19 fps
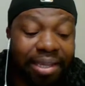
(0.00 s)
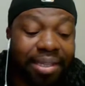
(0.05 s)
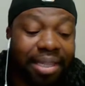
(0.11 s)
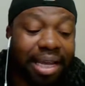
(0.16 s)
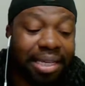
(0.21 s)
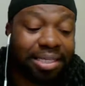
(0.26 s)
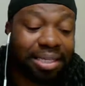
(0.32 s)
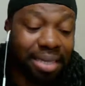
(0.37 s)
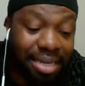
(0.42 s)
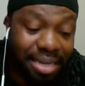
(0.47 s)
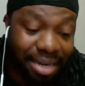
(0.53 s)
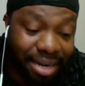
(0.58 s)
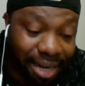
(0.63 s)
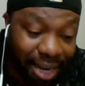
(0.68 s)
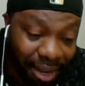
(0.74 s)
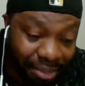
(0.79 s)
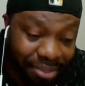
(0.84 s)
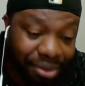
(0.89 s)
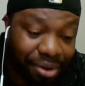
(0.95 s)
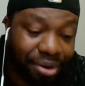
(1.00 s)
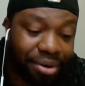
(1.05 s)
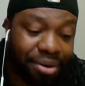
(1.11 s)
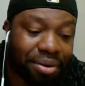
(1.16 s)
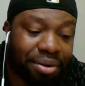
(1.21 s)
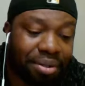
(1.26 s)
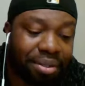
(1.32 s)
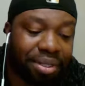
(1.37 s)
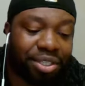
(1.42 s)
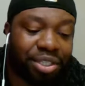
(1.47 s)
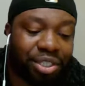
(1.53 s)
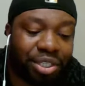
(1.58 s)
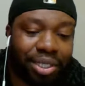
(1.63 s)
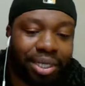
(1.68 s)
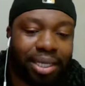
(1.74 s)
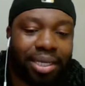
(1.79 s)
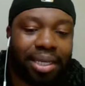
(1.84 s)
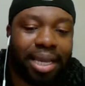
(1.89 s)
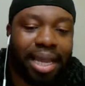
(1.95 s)
That's another
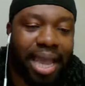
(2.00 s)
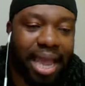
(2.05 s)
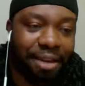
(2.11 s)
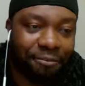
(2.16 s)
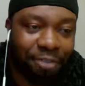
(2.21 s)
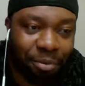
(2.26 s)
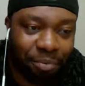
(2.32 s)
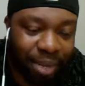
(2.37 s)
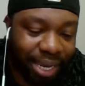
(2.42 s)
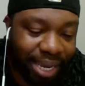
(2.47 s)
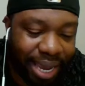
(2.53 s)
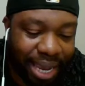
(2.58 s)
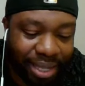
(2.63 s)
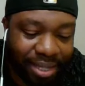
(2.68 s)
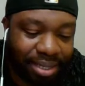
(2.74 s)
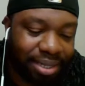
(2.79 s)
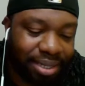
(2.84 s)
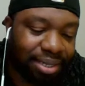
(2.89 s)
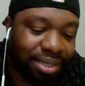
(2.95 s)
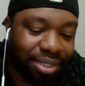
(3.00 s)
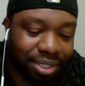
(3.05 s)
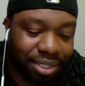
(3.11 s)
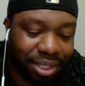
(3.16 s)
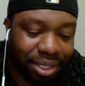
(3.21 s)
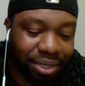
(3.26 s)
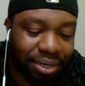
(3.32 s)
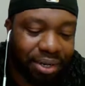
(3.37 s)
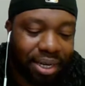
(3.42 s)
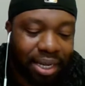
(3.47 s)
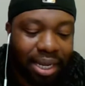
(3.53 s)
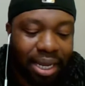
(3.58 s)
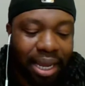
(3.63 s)
legit MVP candidate this year.